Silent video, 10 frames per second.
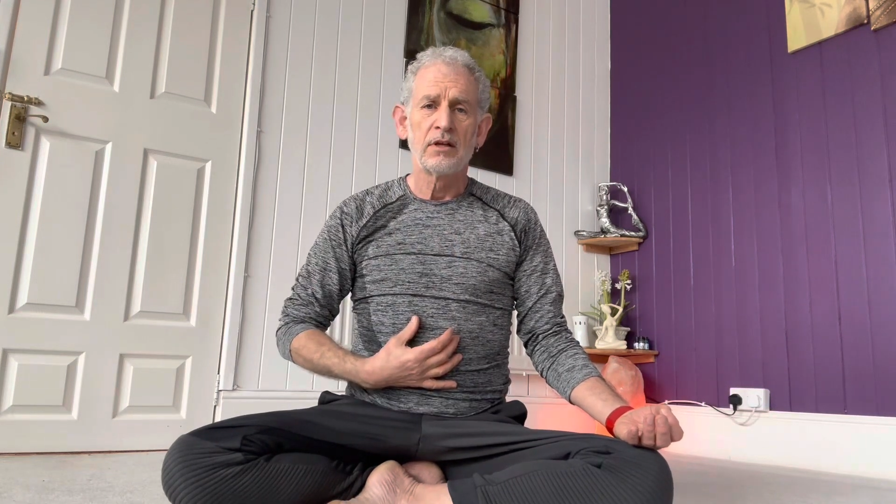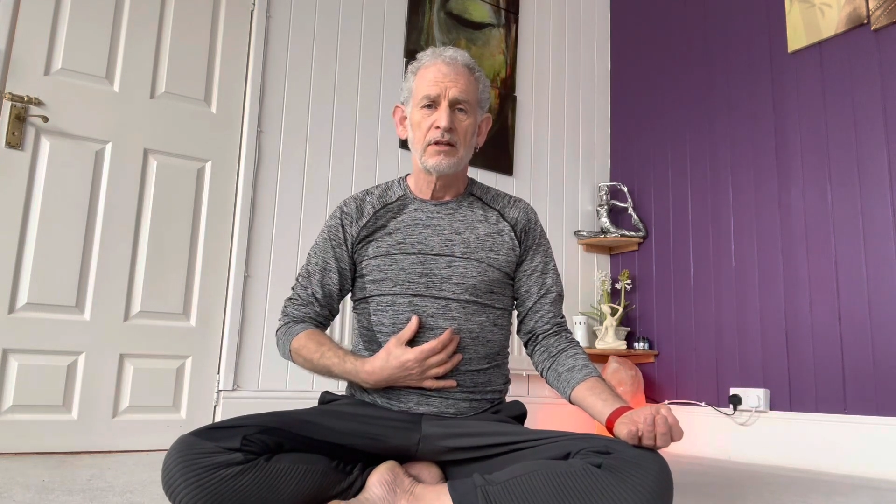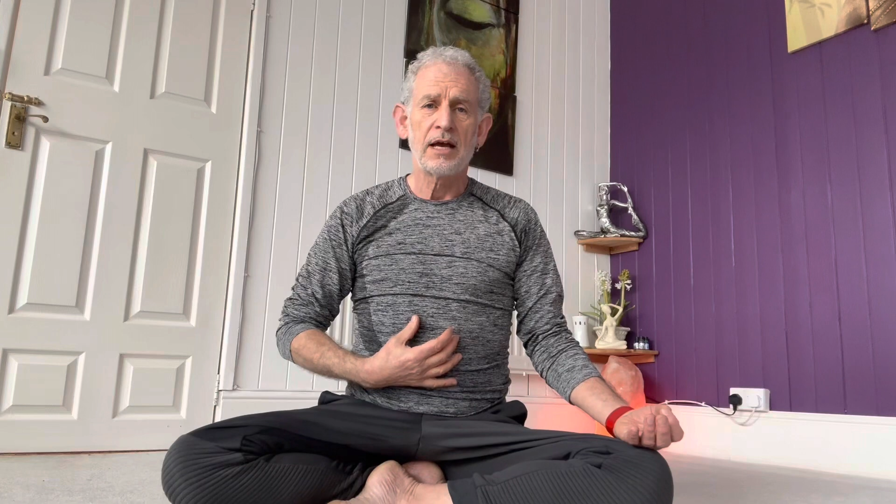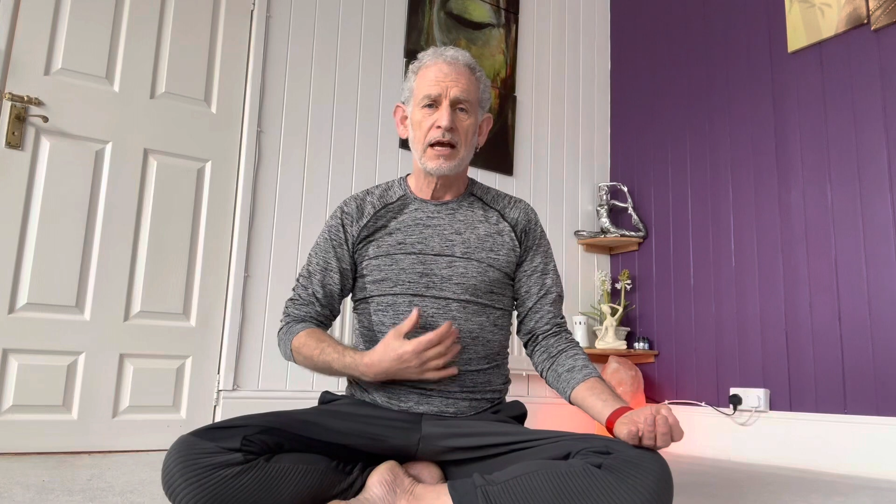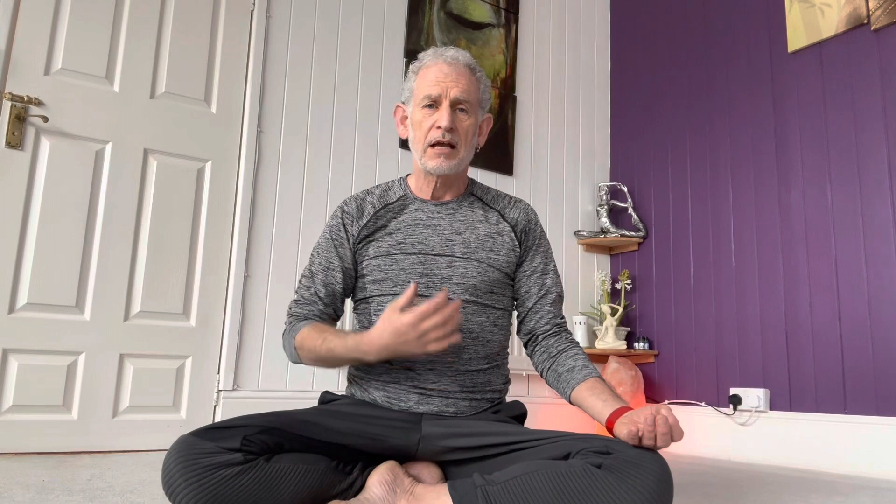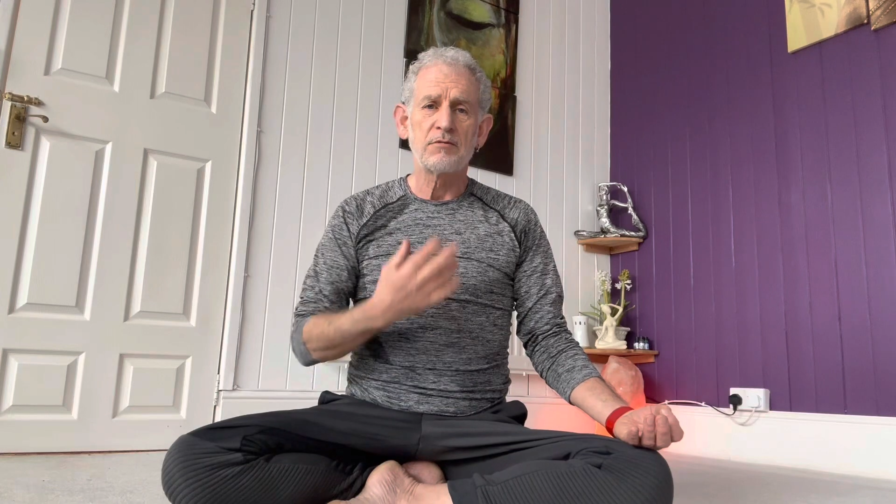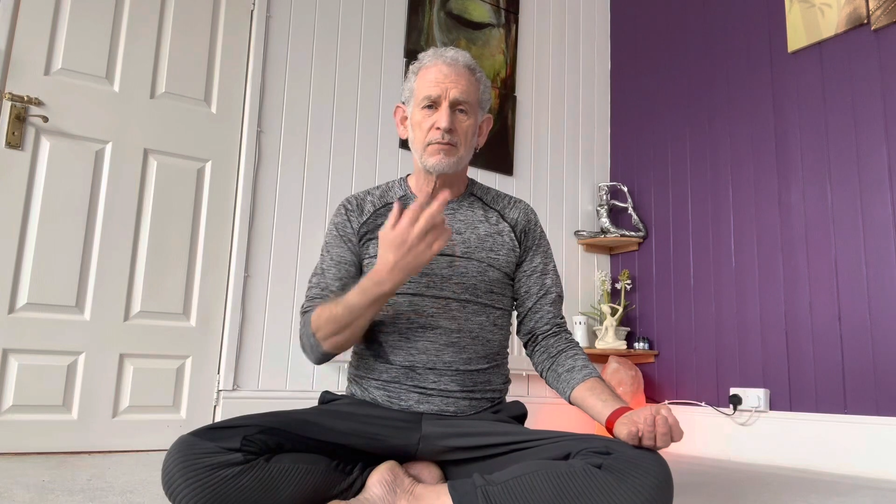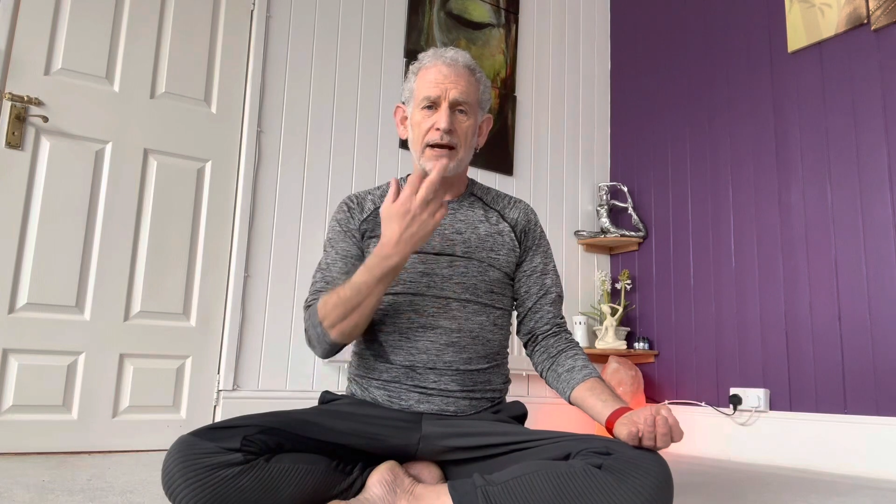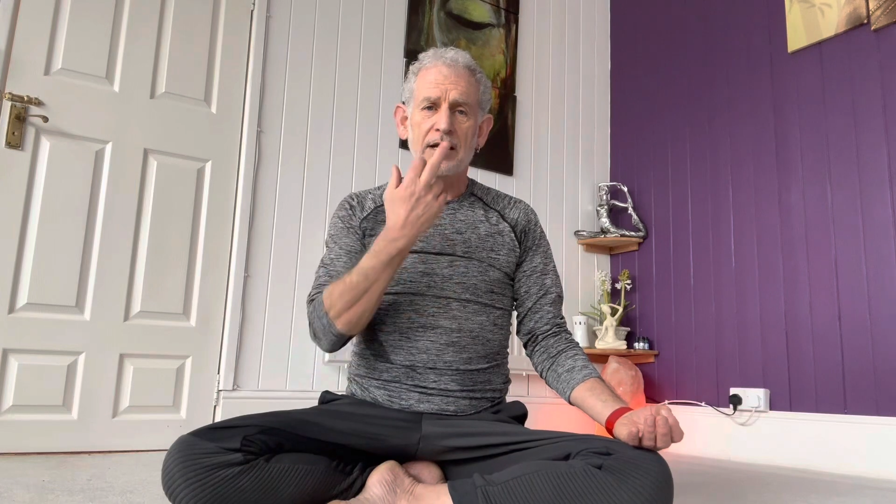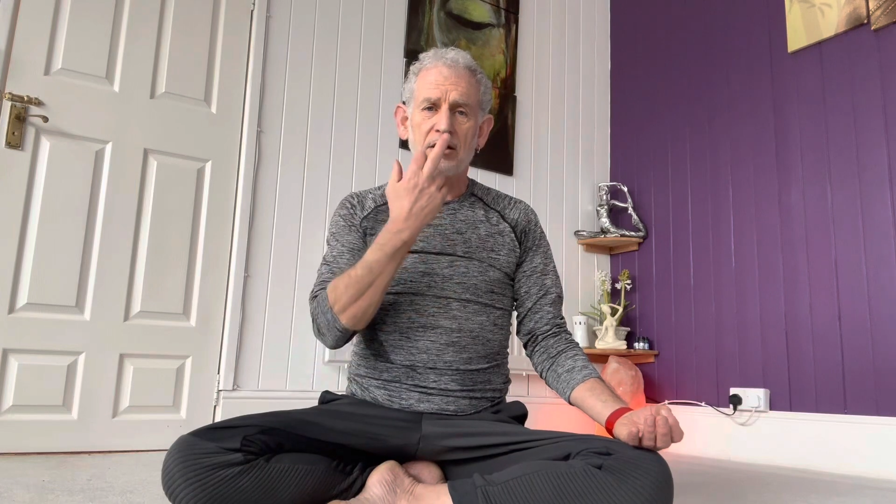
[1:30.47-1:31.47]
the air comes
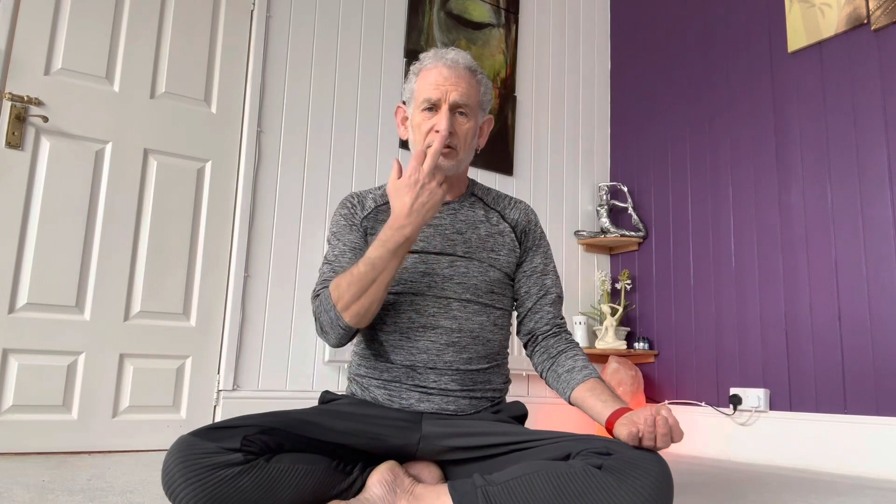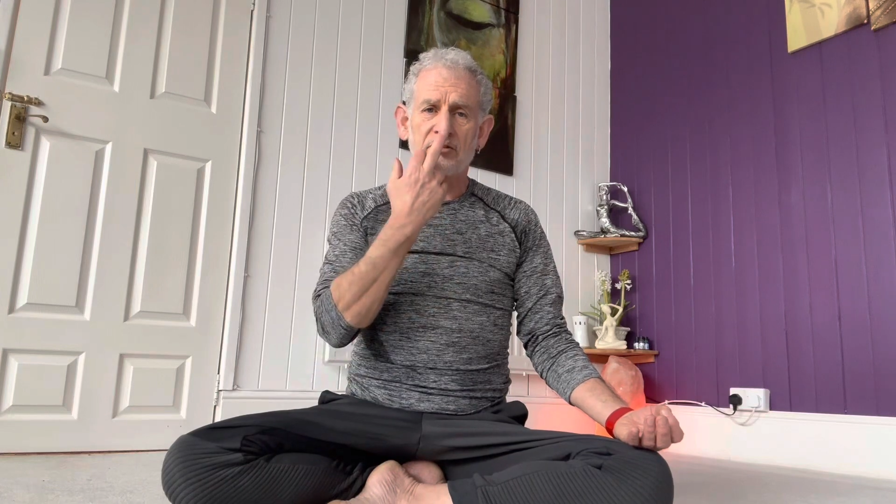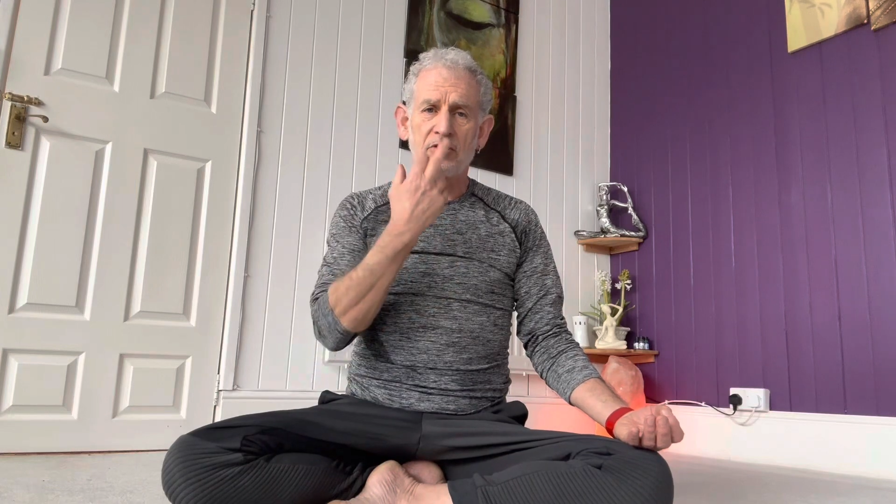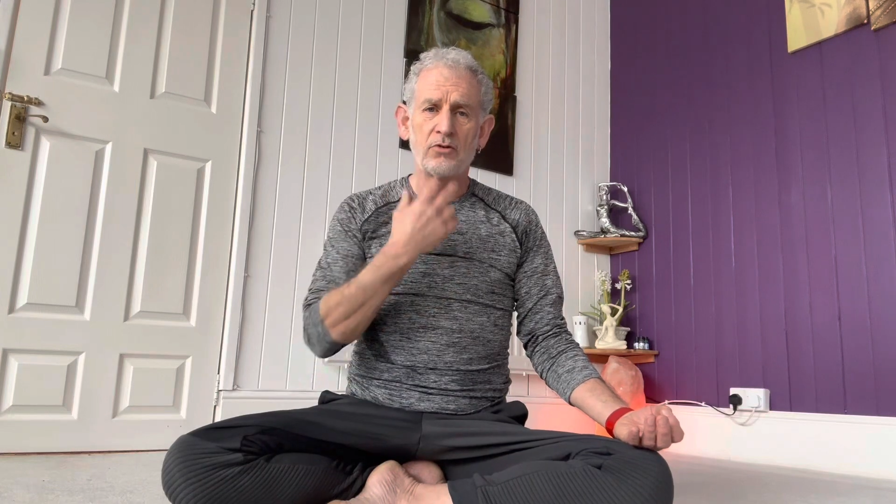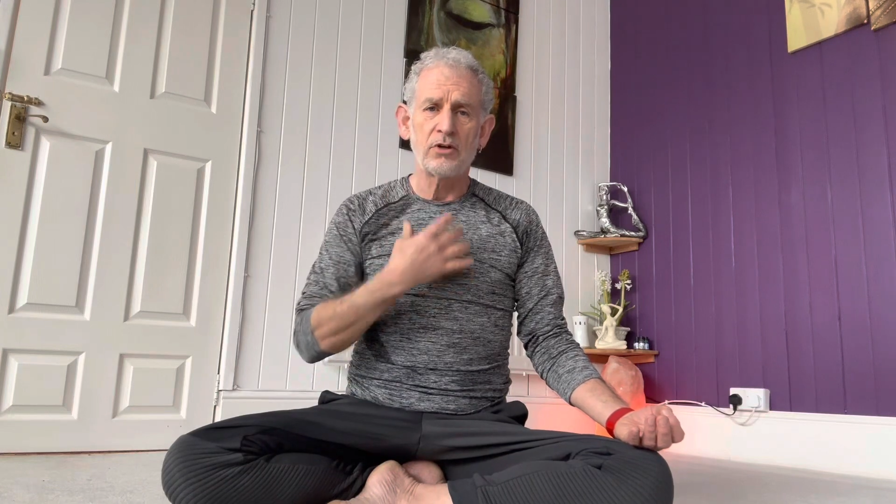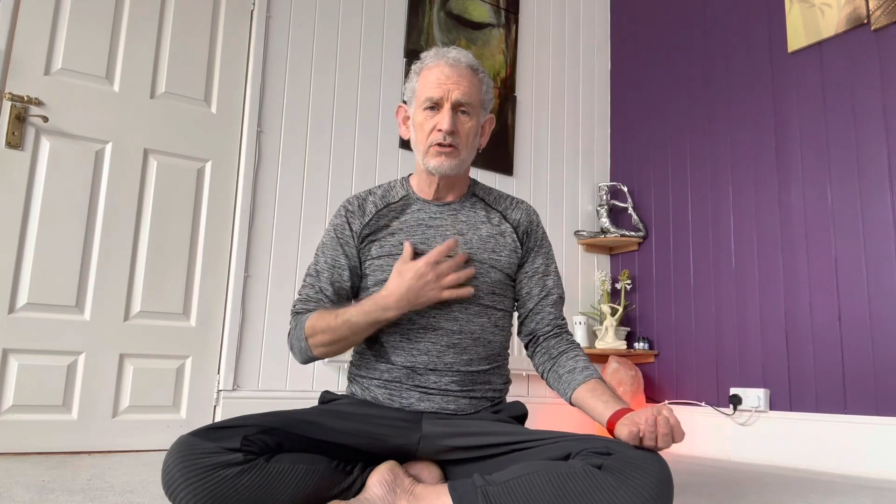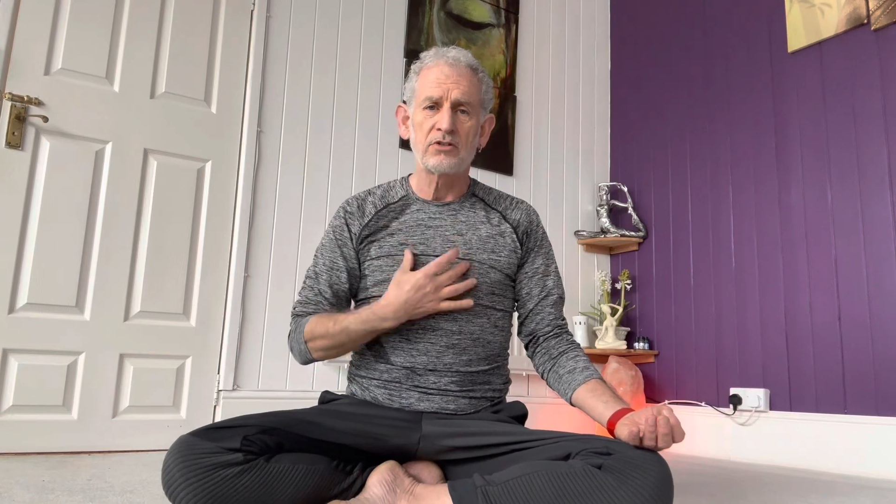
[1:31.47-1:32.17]
back in through your nose